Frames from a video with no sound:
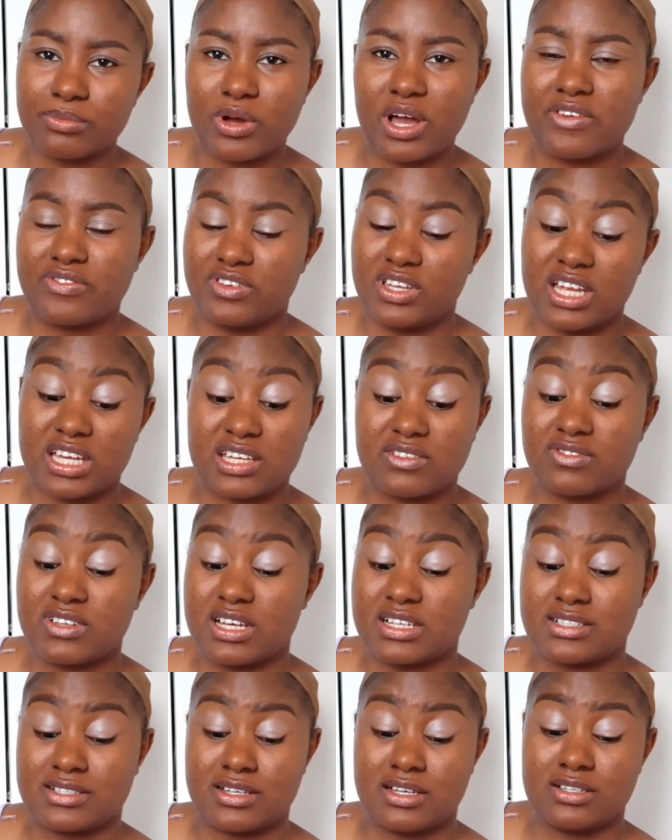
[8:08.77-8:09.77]
But I feel like if
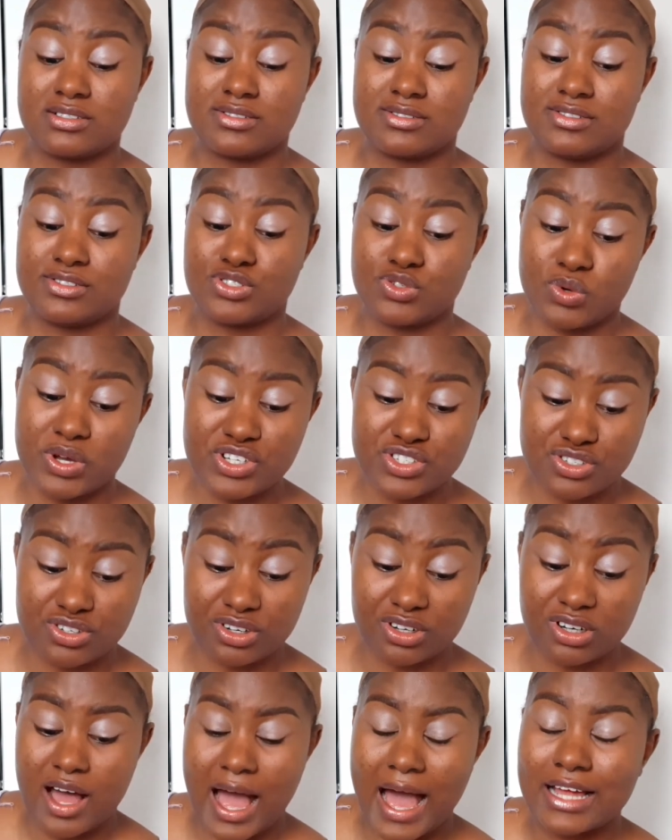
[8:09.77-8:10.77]
there's a
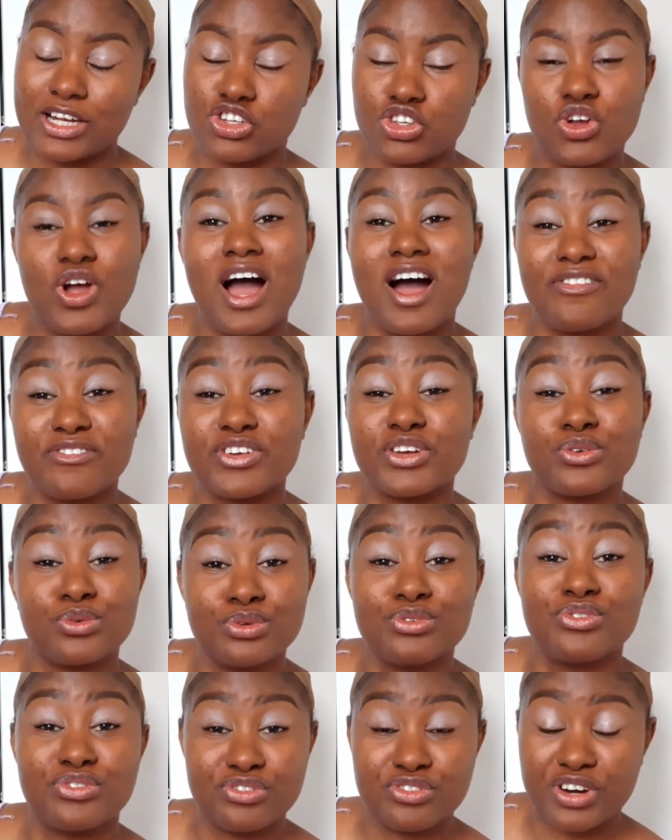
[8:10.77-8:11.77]
situation and you have a
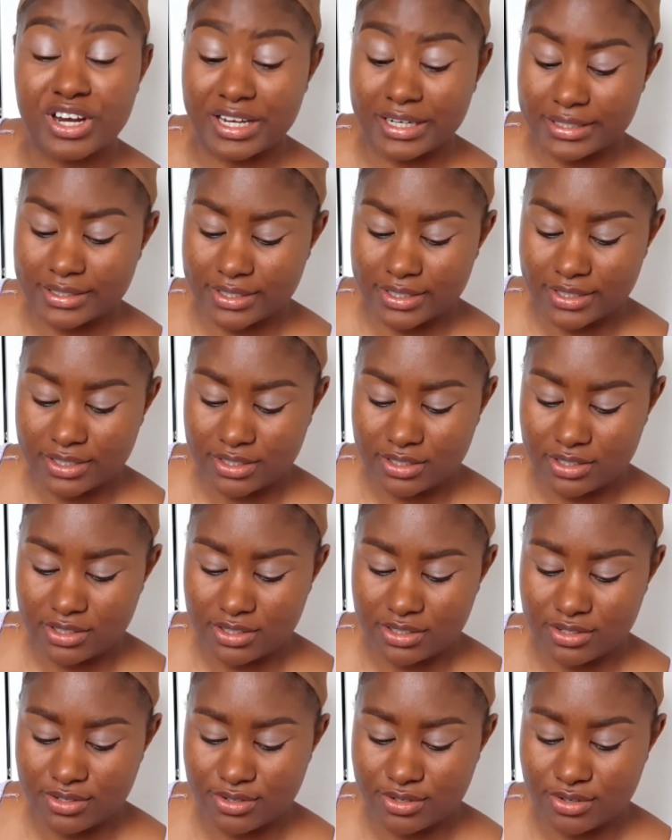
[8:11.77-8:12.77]
good friend,
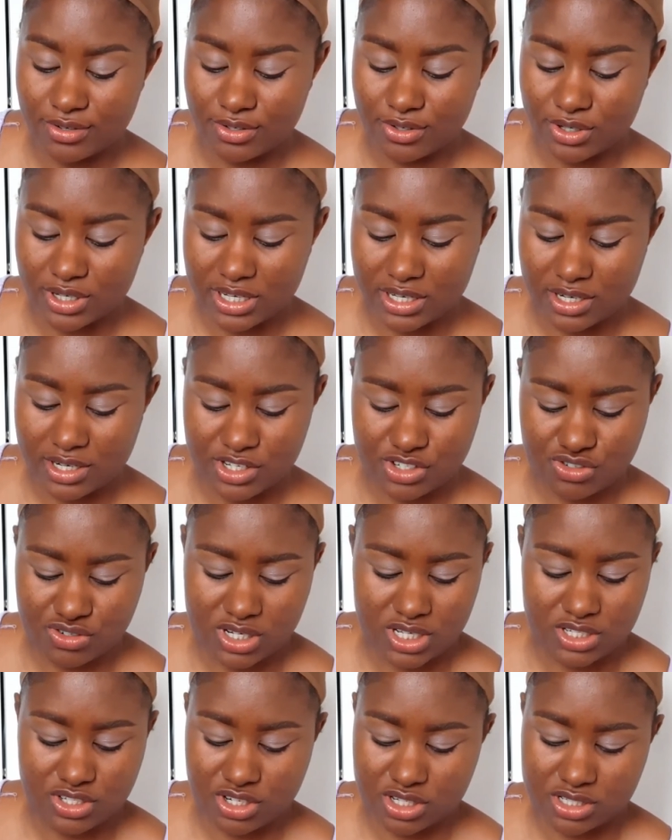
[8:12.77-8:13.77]
you know, you can
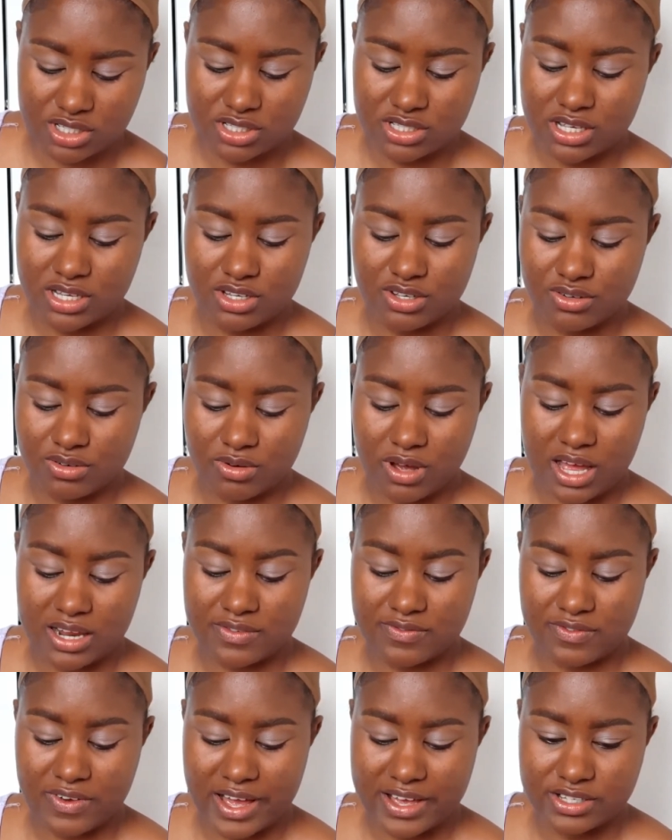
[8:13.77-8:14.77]
literally just, you know,
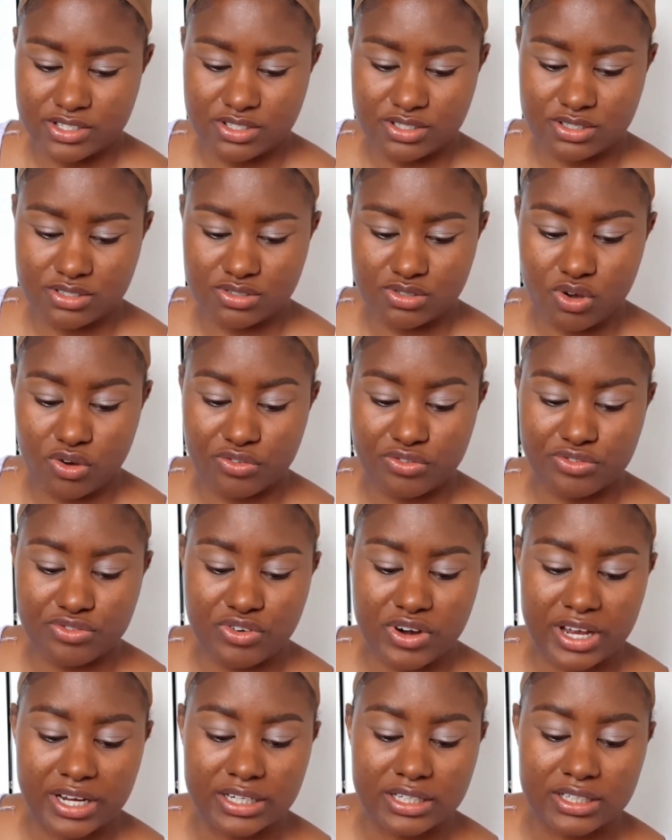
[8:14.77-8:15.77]
advise your
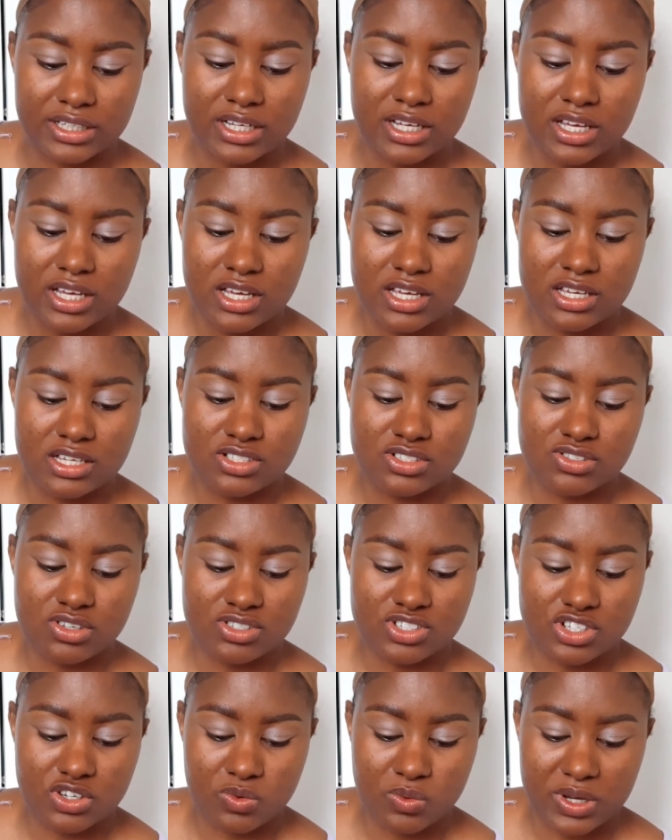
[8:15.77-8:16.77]
friend in
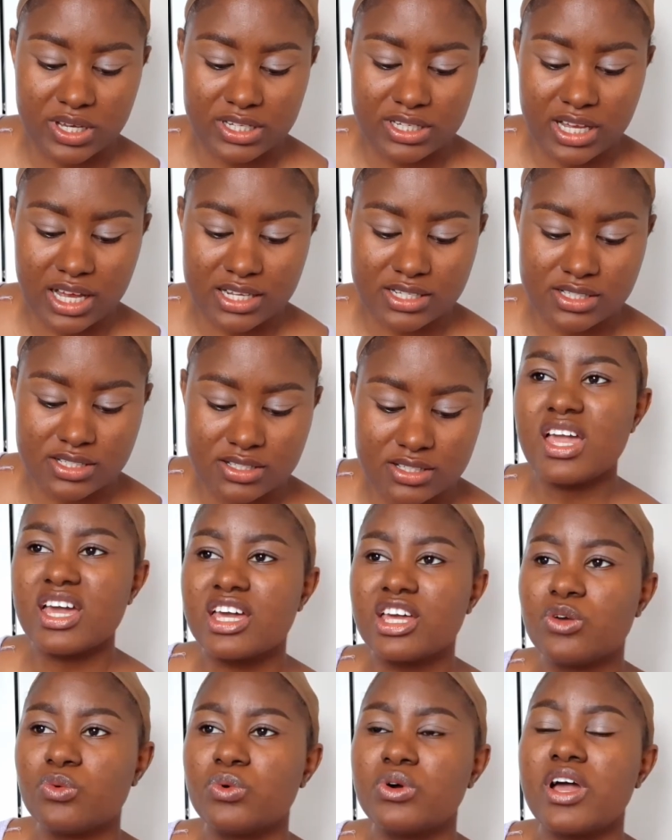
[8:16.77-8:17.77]
such a way that
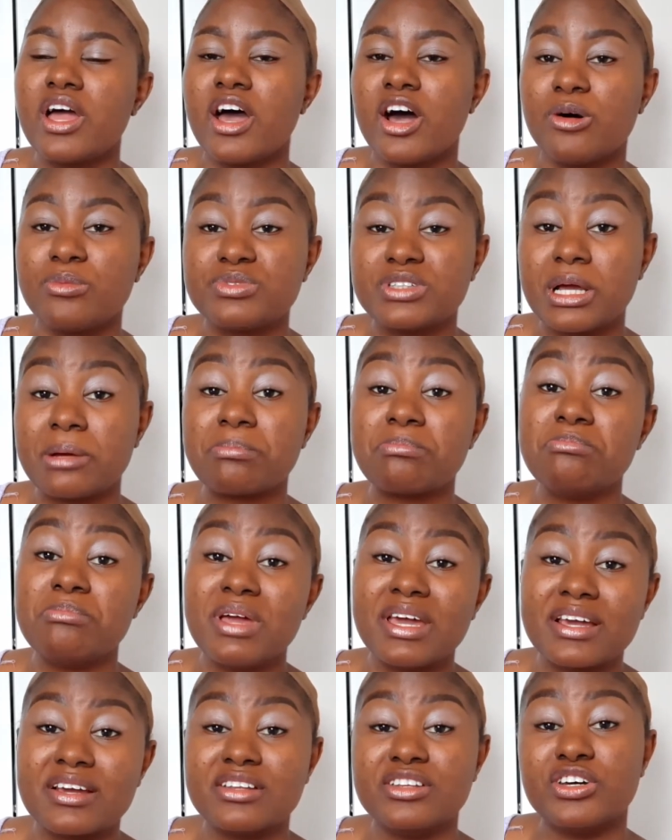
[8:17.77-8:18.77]
it will help them
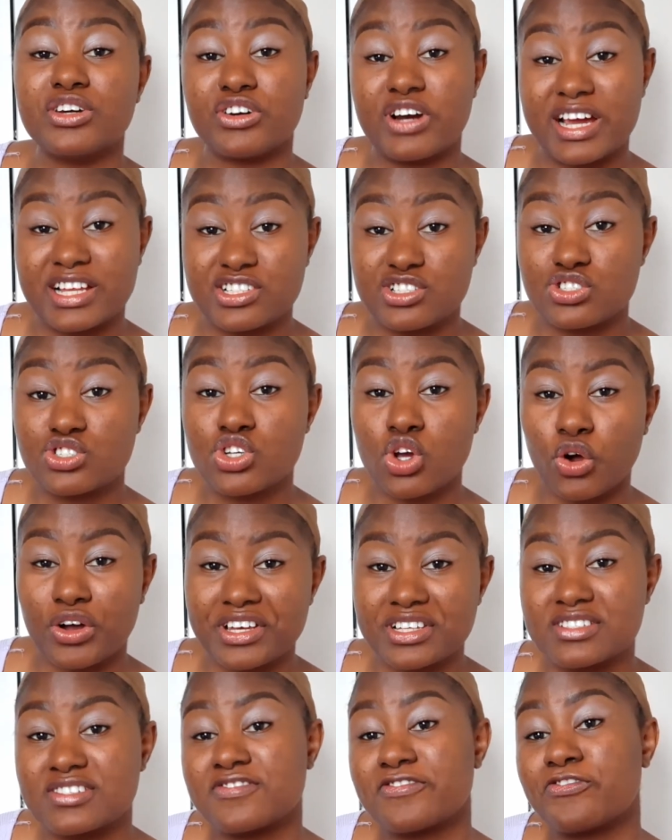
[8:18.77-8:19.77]
make the right
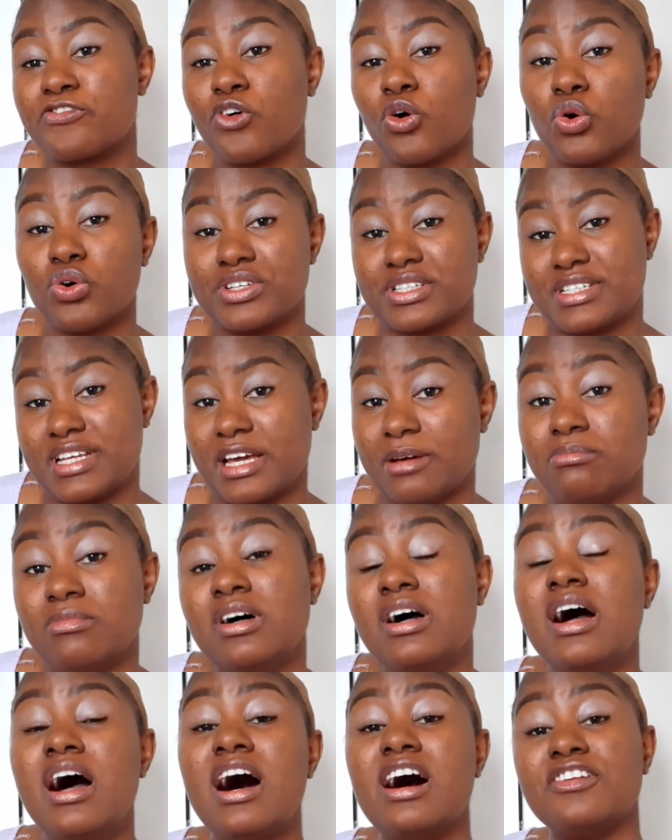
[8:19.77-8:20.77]
choice for them
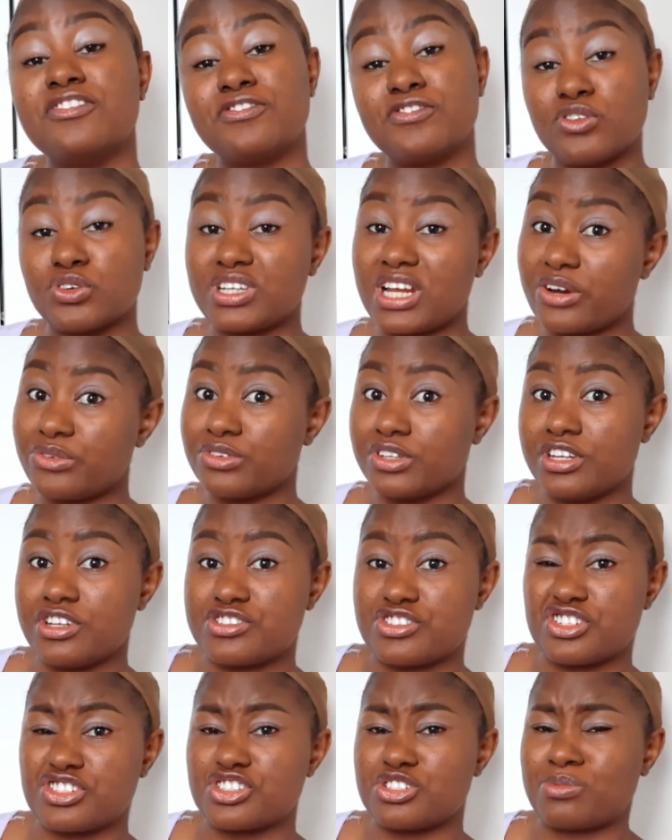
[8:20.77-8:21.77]
and for that
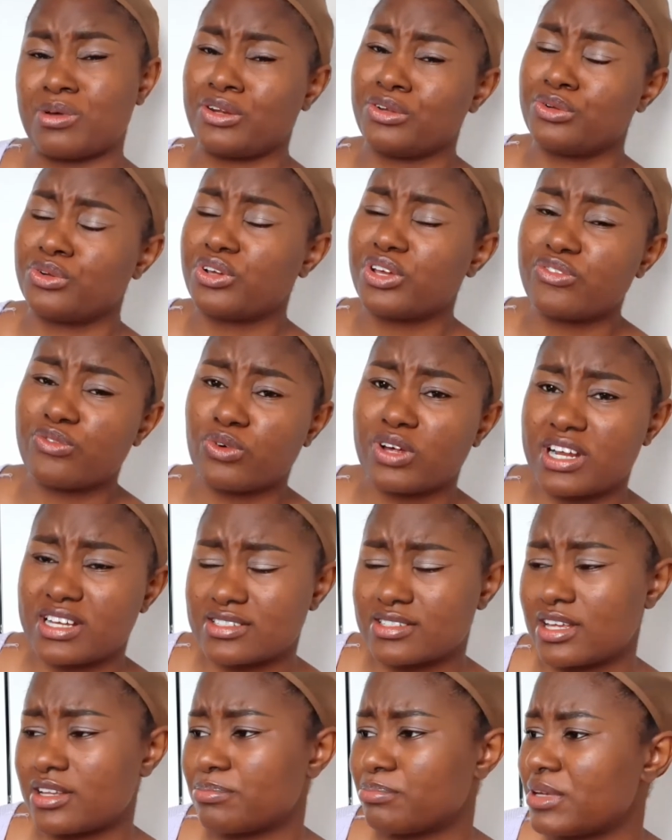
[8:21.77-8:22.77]
relationship. I don't know if what I
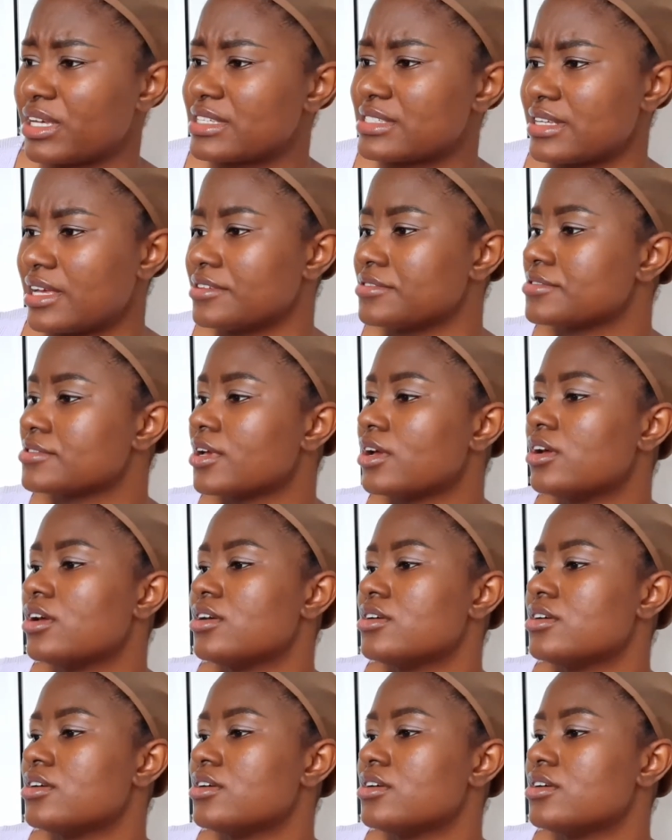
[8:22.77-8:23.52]
said makes sense.